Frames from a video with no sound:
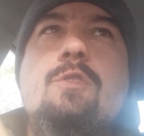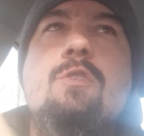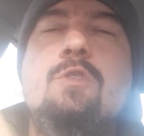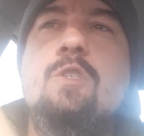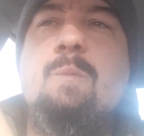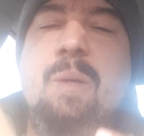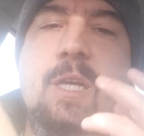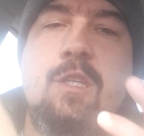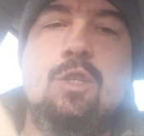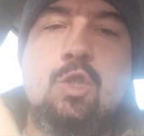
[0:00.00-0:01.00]

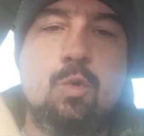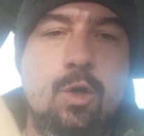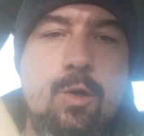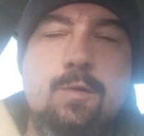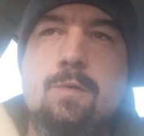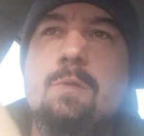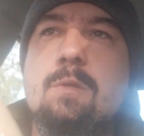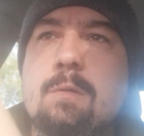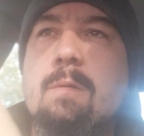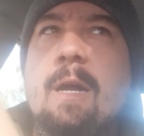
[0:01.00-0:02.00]
speak the truth,
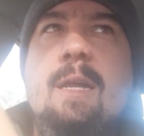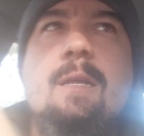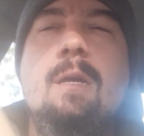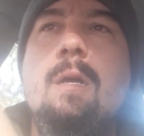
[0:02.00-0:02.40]
right?